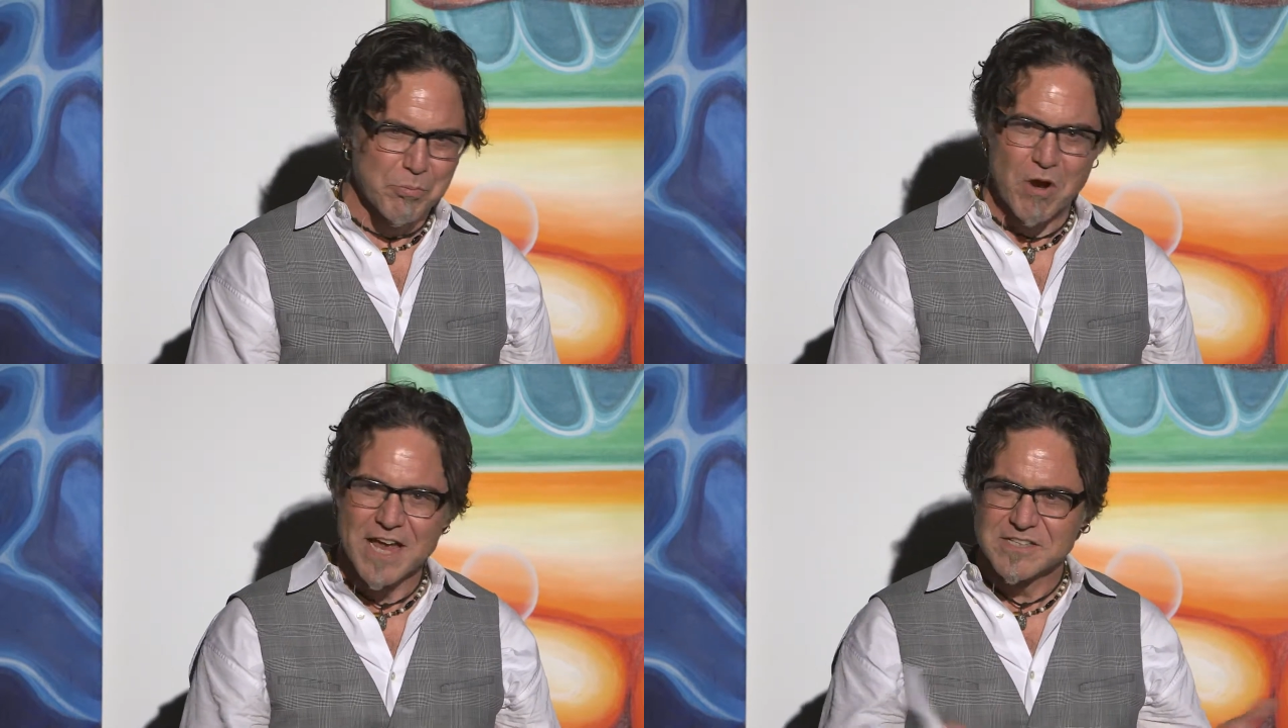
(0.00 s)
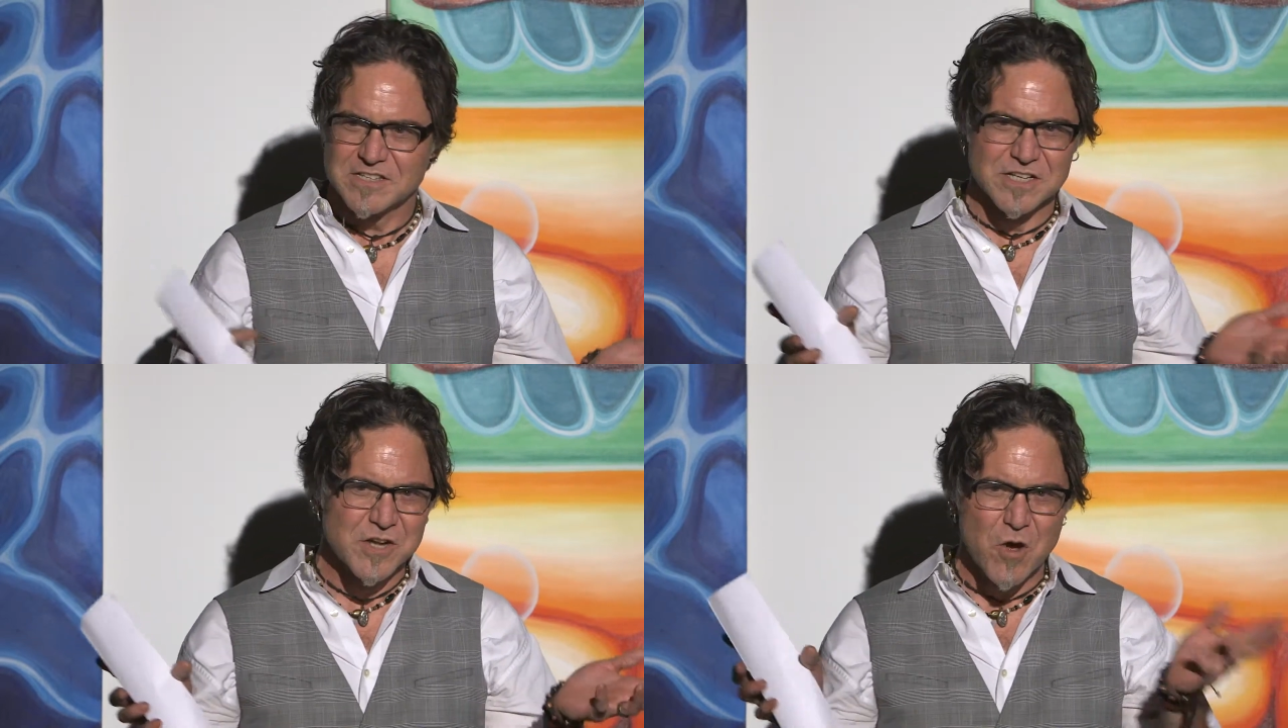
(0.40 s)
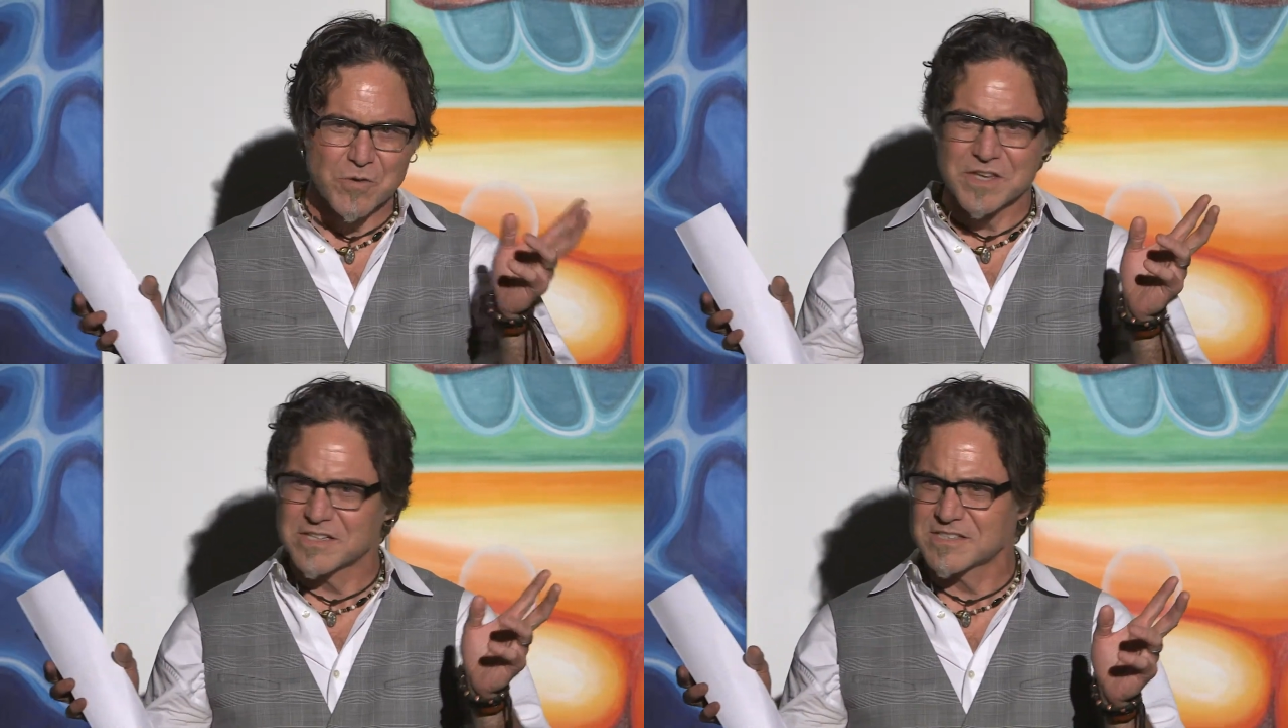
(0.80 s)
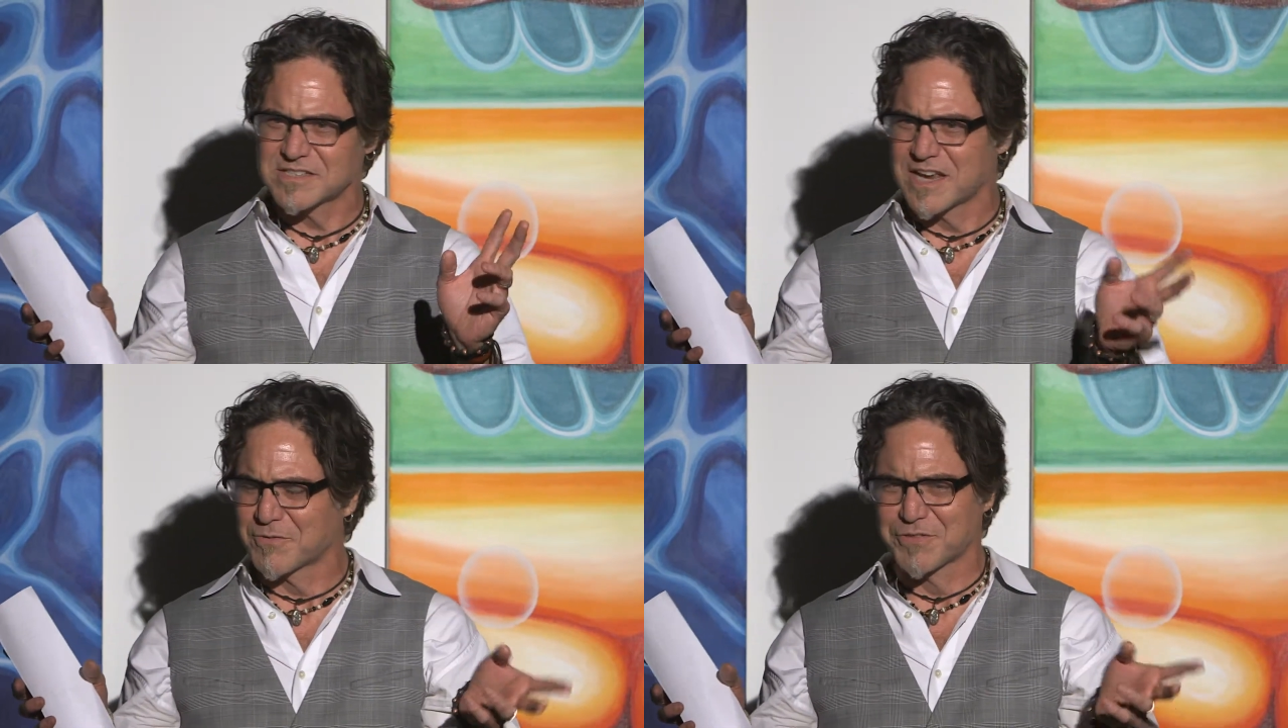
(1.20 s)
Yeah. Brett doesn't know
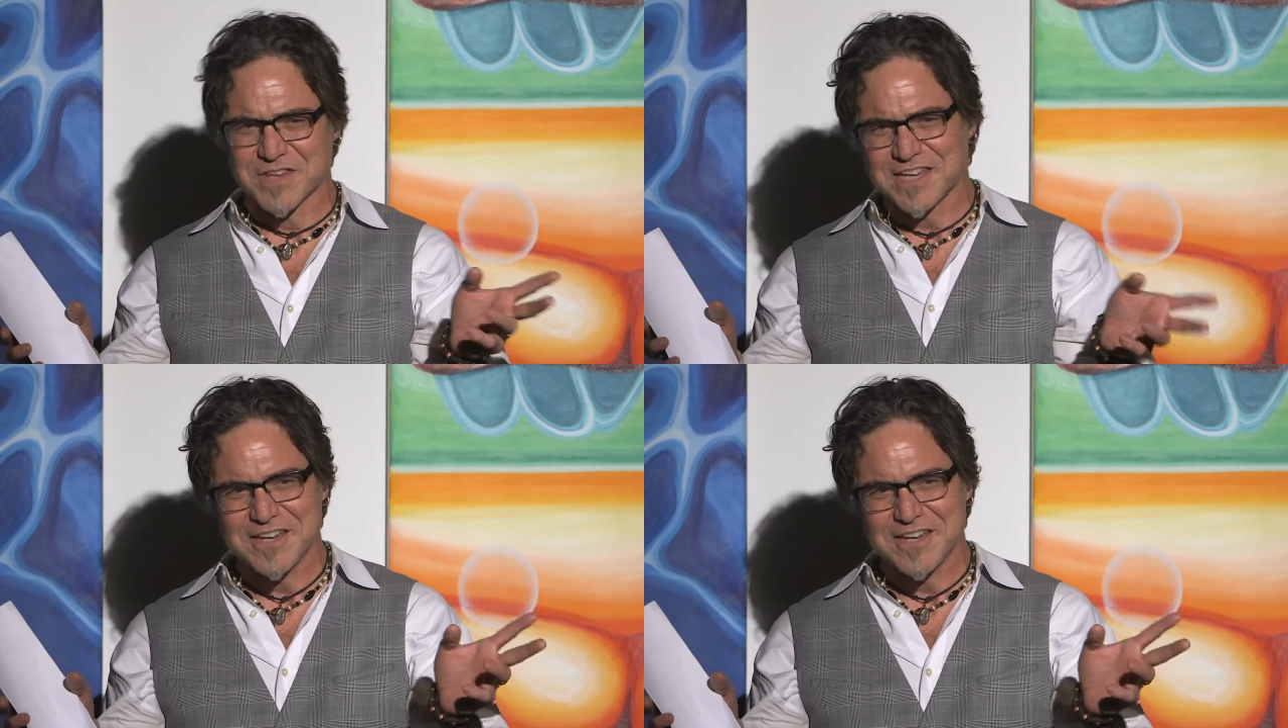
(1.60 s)
this. I don't think